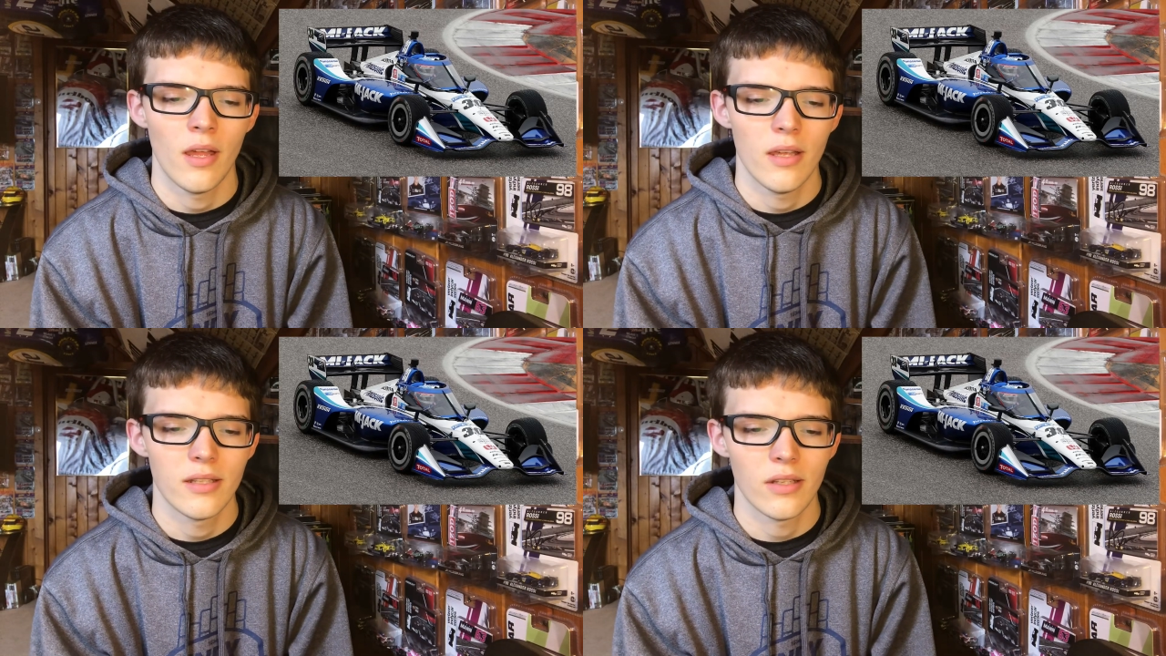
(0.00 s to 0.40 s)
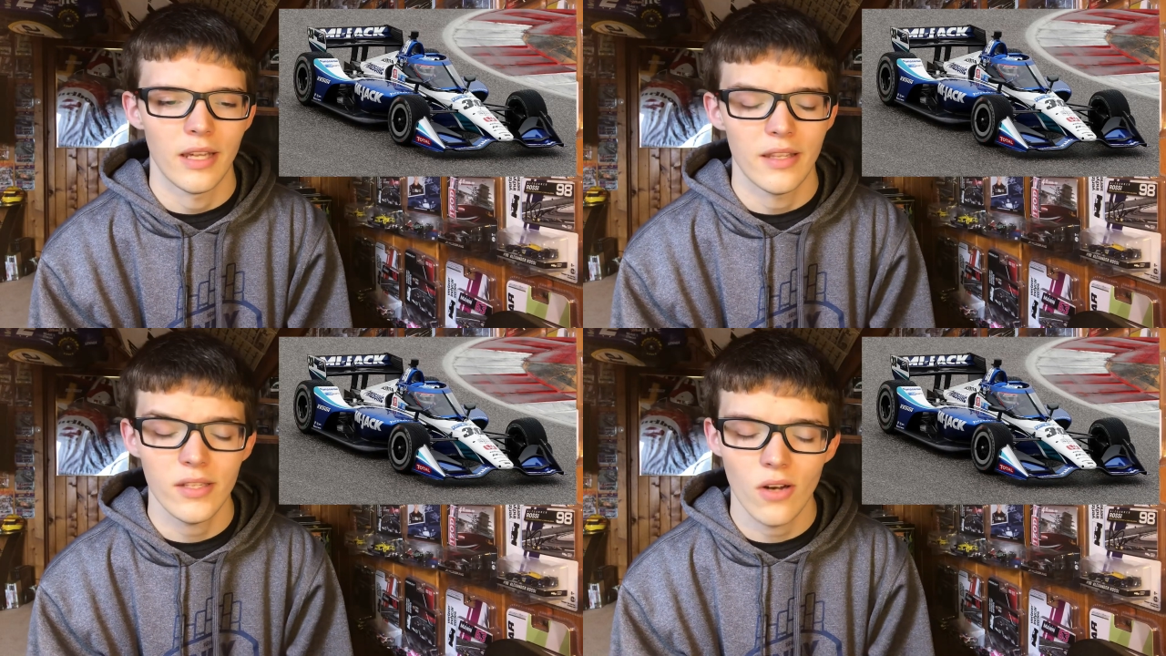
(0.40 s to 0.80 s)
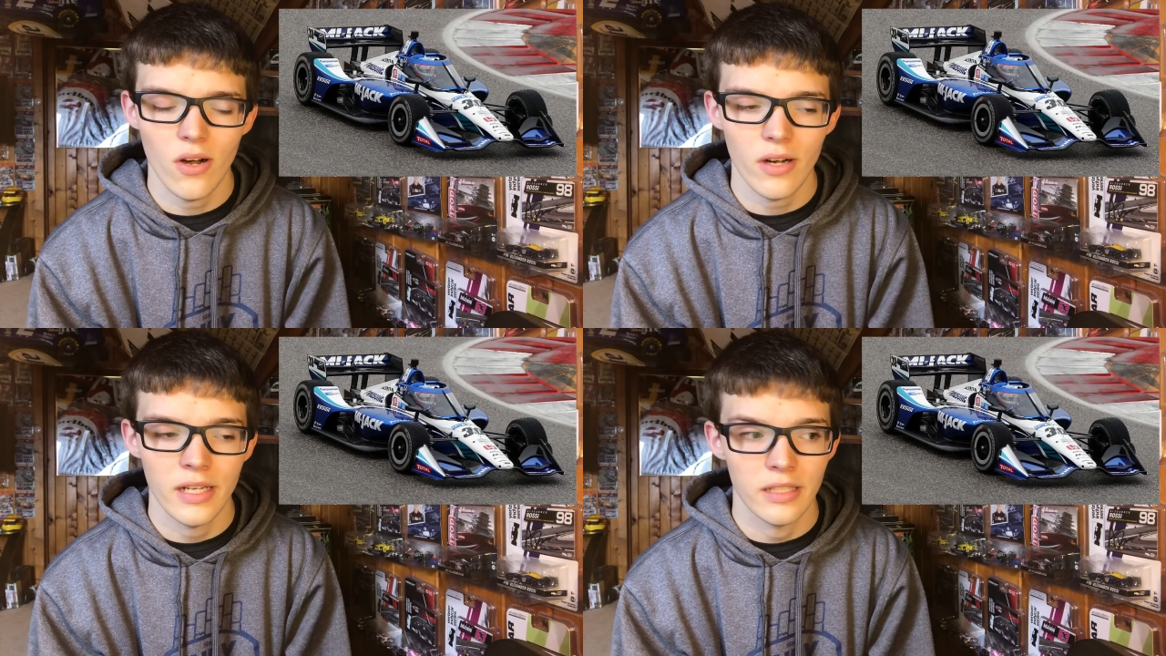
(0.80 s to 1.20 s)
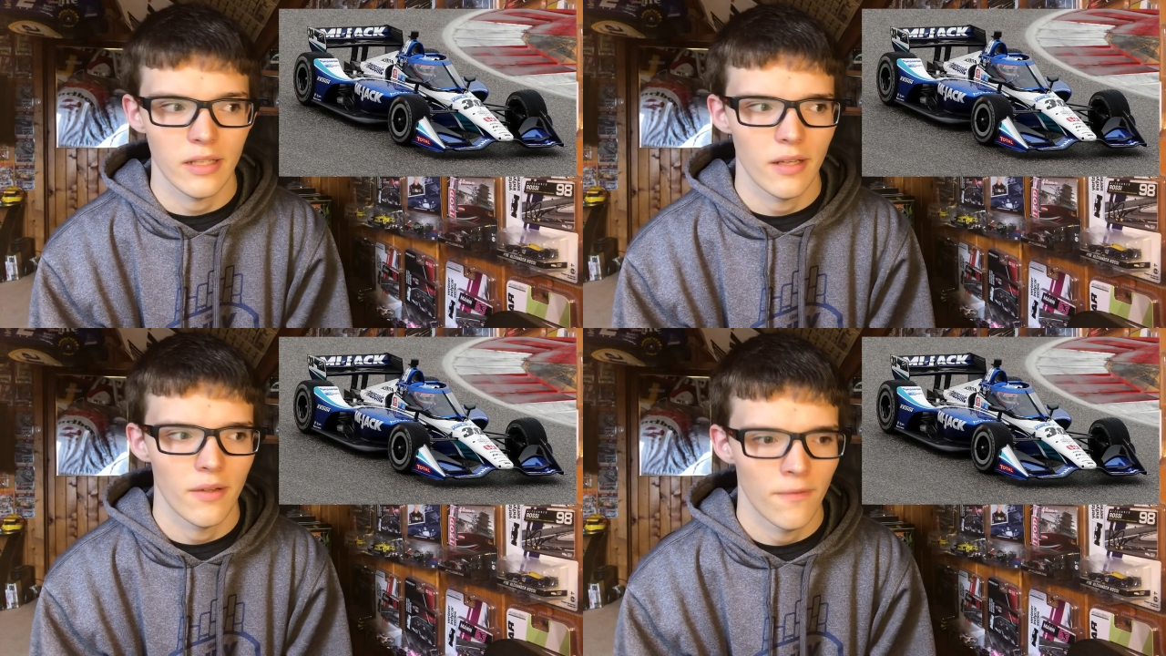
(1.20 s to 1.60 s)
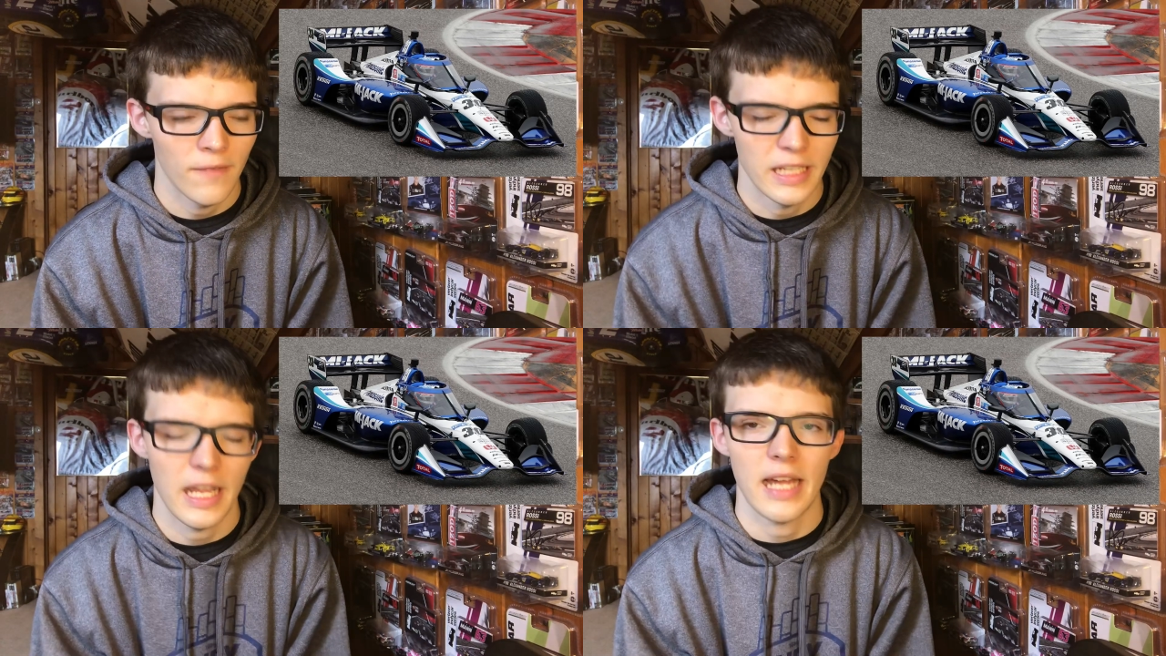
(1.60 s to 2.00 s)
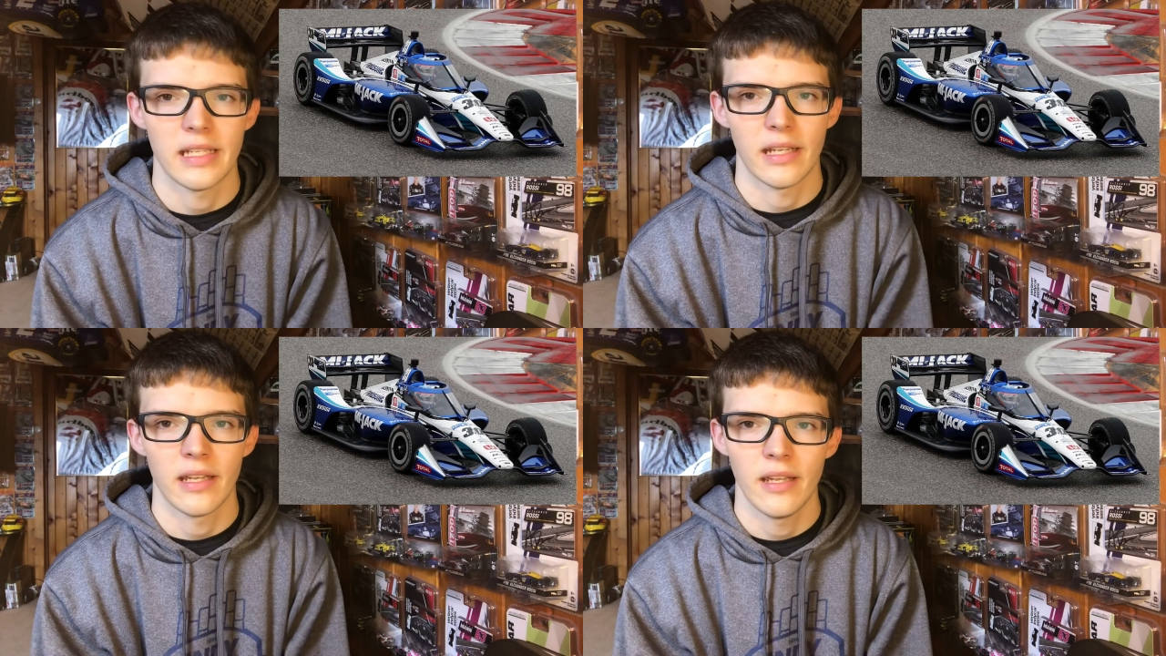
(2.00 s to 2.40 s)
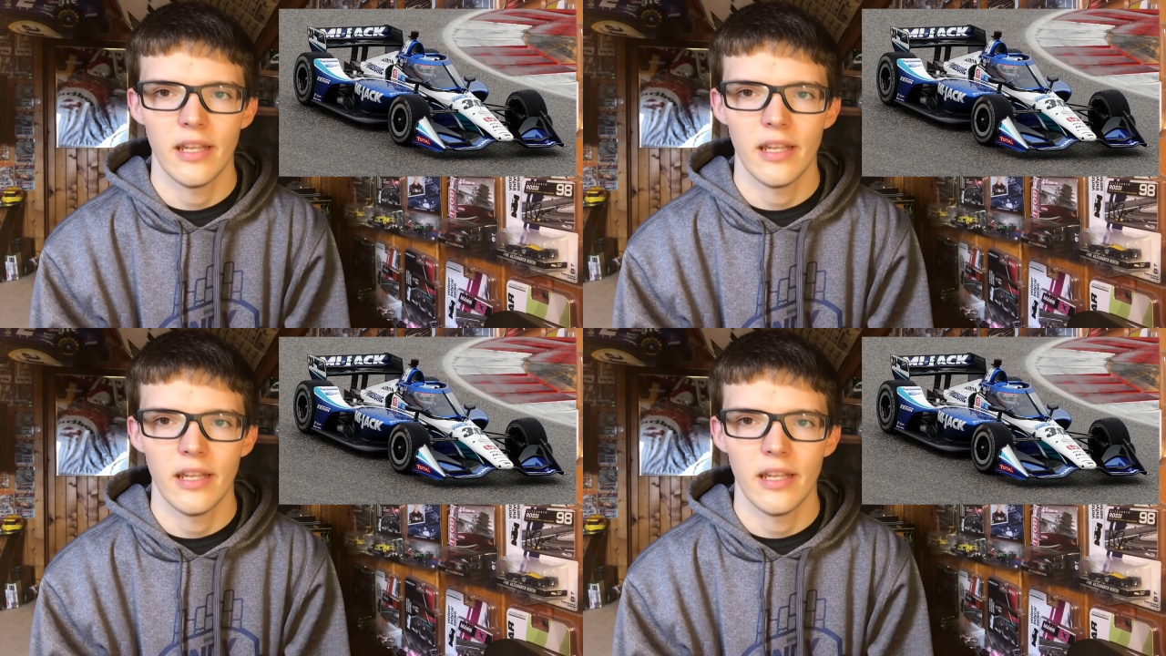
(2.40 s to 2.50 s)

So yeah, this car is fantastic.